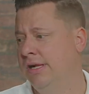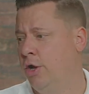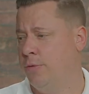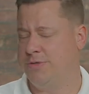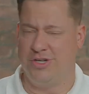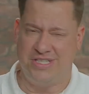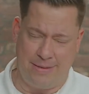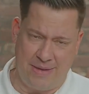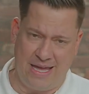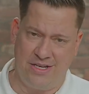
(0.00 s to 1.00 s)
homes that are the
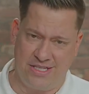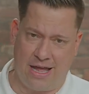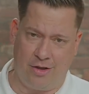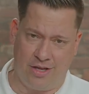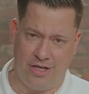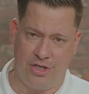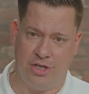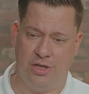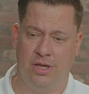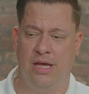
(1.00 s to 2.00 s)
same age, style,
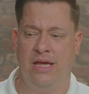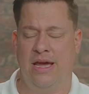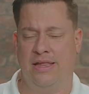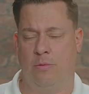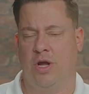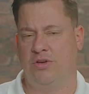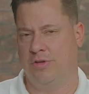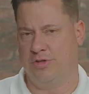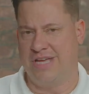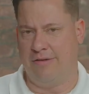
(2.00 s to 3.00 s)
condition, and then watch for
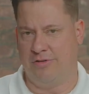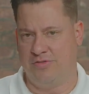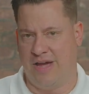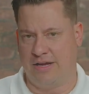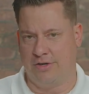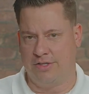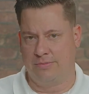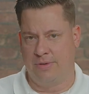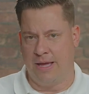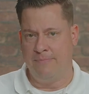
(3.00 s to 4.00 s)
those adverse factors,
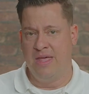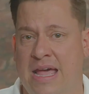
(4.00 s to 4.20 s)
okay?